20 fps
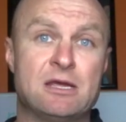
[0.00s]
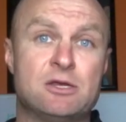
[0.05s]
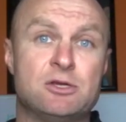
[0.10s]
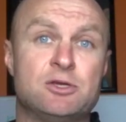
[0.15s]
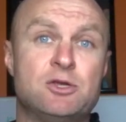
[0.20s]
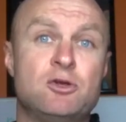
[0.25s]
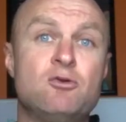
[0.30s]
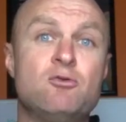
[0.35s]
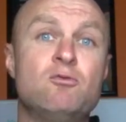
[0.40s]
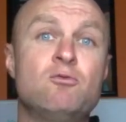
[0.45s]

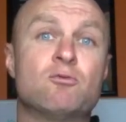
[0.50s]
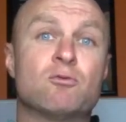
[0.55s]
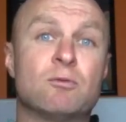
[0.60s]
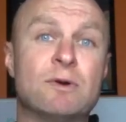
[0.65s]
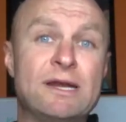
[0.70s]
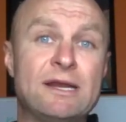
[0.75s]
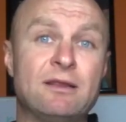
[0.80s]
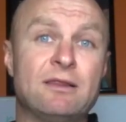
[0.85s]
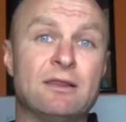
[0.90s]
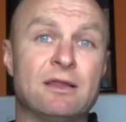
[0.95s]
you
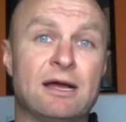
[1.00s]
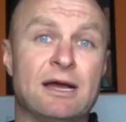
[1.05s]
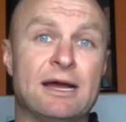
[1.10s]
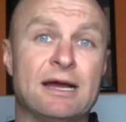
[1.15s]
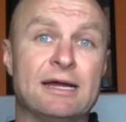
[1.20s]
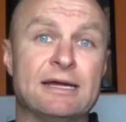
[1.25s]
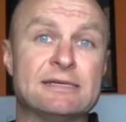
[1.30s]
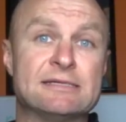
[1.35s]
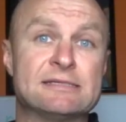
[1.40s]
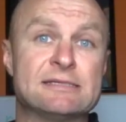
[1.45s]

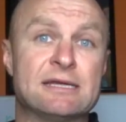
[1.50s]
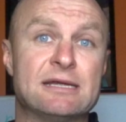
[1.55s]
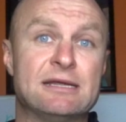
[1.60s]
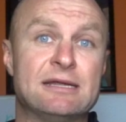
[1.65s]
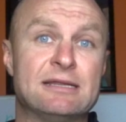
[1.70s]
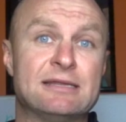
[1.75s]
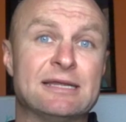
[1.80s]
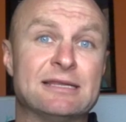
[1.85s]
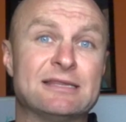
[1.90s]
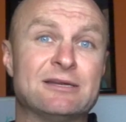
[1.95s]
realize
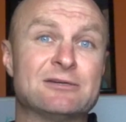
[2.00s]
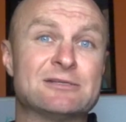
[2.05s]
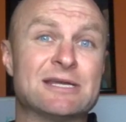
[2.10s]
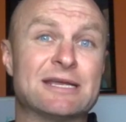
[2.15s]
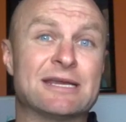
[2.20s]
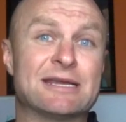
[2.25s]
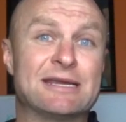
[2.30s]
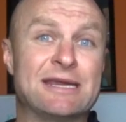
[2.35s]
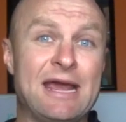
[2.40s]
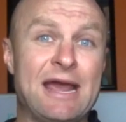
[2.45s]
that there's
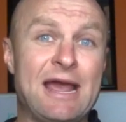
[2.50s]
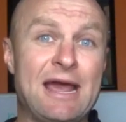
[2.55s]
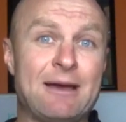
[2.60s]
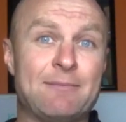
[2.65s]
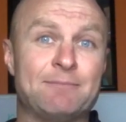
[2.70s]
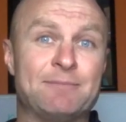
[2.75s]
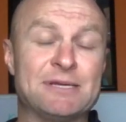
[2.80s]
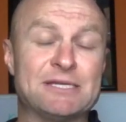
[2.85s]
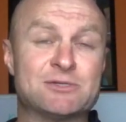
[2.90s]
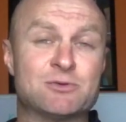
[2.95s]
a
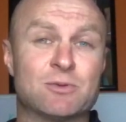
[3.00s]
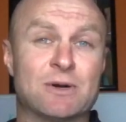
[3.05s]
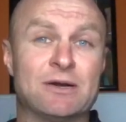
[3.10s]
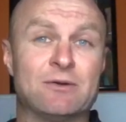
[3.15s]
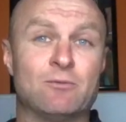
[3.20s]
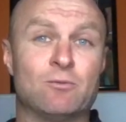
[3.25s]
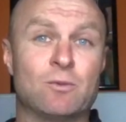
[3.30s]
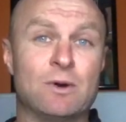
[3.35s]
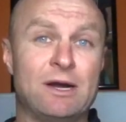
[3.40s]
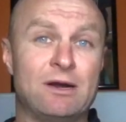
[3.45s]
gap
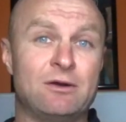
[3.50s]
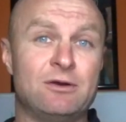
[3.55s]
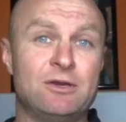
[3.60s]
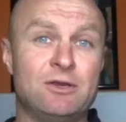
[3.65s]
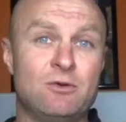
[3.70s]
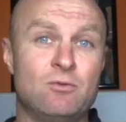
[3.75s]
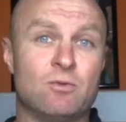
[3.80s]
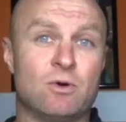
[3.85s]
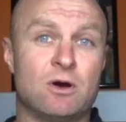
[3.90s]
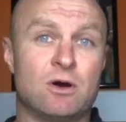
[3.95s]
between where
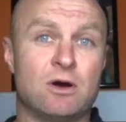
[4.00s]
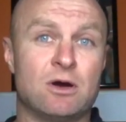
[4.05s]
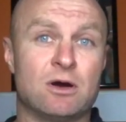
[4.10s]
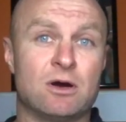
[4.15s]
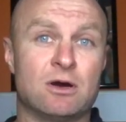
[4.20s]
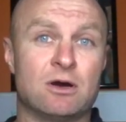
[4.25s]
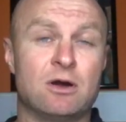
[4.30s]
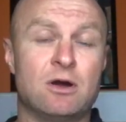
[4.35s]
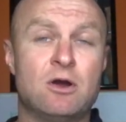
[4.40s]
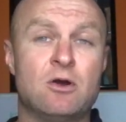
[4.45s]
you
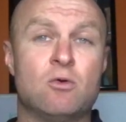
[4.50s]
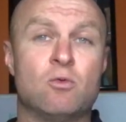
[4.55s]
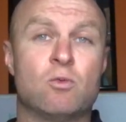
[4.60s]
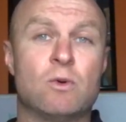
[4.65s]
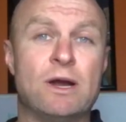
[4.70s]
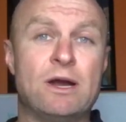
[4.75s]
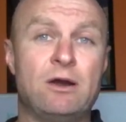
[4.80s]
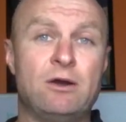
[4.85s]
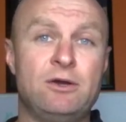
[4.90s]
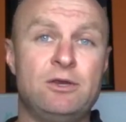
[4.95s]
are,
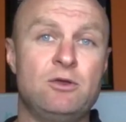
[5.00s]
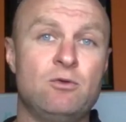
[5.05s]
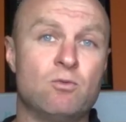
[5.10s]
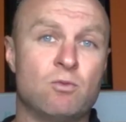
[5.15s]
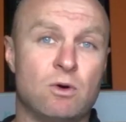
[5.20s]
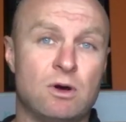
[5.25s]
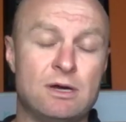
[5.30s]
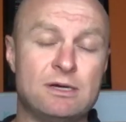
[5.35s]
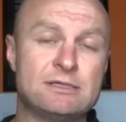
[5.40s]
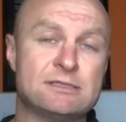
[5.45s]
where you
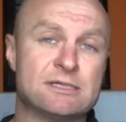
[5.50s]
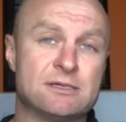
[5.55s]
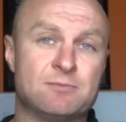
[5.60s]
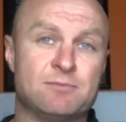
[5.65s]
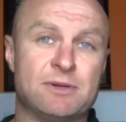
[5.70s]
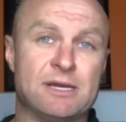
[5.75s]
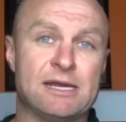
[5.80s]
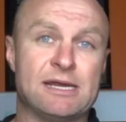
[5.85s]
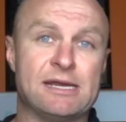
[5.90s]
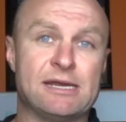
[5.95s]
want to
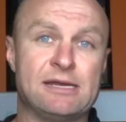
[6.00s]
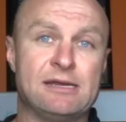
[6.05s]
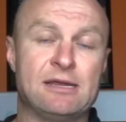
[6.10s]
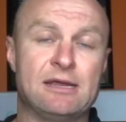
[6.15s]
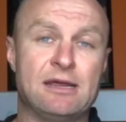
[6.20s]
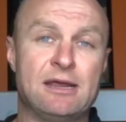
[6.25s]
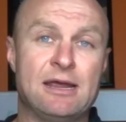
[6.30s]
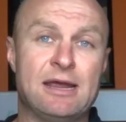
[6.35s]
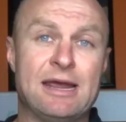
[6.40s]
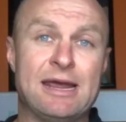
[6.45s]

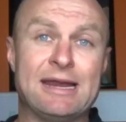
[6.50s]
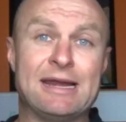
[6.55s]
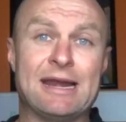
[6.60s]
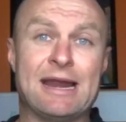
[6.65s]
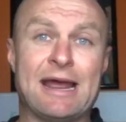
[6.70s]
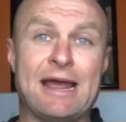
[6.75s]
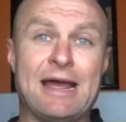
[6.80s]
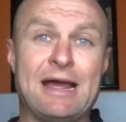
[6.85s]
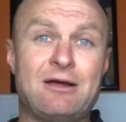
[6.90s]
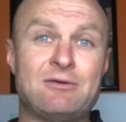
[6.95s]
be, and
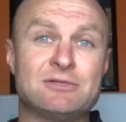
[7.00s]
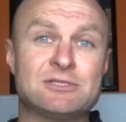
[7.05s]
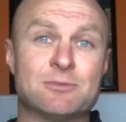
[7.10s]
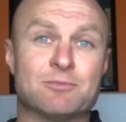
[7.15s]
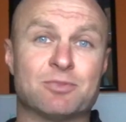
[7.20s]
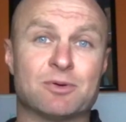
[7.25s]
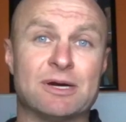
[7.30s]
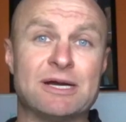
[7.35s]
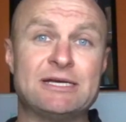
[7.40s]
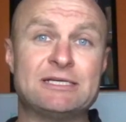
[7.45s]
how to
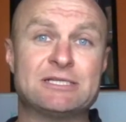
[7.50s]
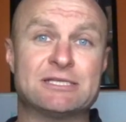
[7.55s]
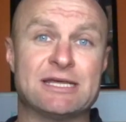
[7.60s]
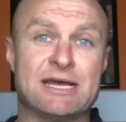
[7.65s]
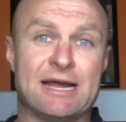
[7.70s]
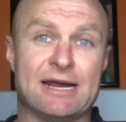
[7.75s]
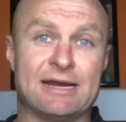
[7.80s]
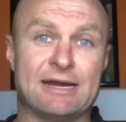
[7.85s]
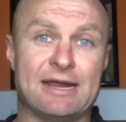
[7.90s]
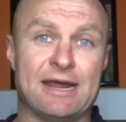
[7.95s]
bridge
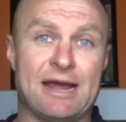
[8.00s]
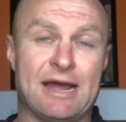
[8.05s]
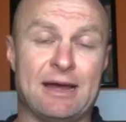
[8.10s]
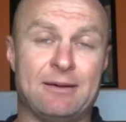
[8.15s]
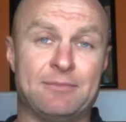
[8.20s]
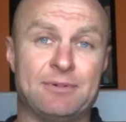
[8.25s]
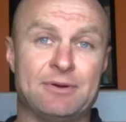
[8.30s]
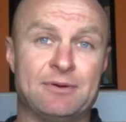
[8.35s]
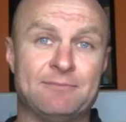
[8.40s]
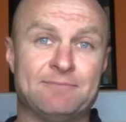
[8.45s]
that
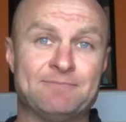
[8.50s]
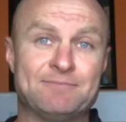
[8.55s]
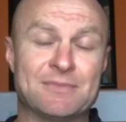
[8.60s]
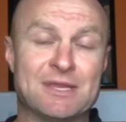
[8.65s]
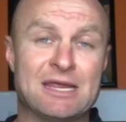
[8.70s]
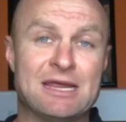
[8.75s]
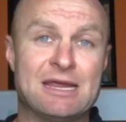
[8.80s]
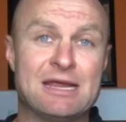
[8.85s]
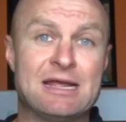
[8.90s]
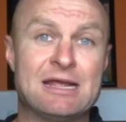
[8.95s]
gap.
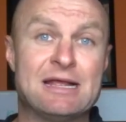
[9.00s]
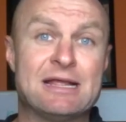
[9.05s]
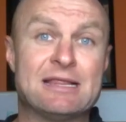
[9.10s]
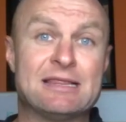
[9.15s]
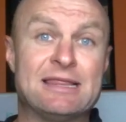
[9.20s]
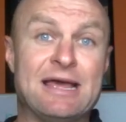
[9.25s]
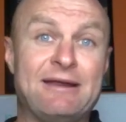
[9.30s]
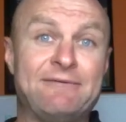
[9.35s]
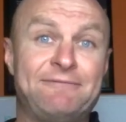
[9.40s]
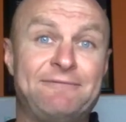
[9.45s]

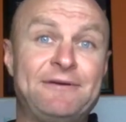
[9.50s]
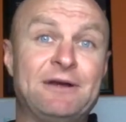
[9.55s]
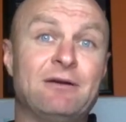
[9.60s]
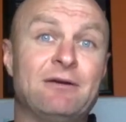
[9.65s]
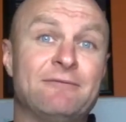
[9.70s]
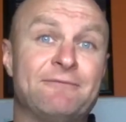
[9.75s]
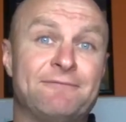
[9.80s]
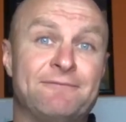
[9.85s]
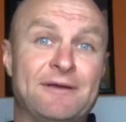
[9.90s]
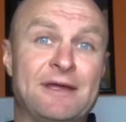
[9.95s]
That
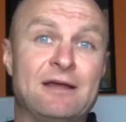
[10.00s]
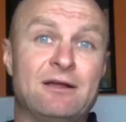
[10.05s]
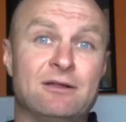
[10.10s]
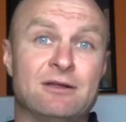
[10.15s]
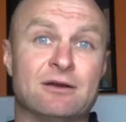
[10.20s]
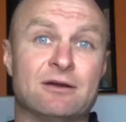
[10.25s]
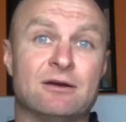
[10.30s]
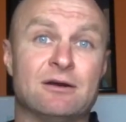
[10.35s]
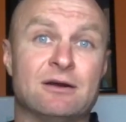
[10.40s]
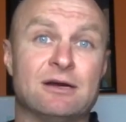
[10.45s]
fear of
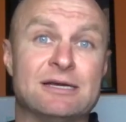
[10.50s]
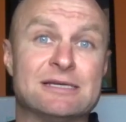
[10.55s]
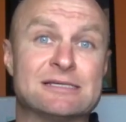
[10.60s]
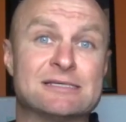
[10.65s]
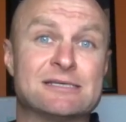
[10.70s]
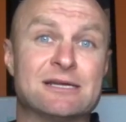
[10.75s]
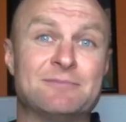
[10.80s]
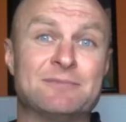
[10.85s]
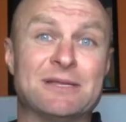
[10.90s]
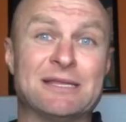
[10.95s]
failure is
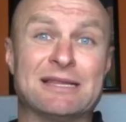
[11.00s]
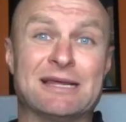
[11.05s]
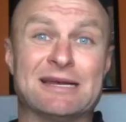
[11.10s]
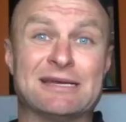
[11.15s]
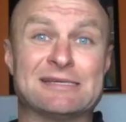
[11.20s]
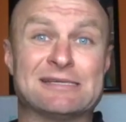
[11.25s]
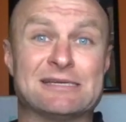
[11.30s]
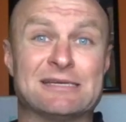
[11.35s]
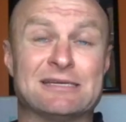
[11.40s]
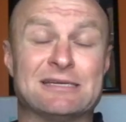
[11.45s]
something that
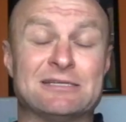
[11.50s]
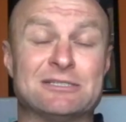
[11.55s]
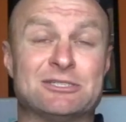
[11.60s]
is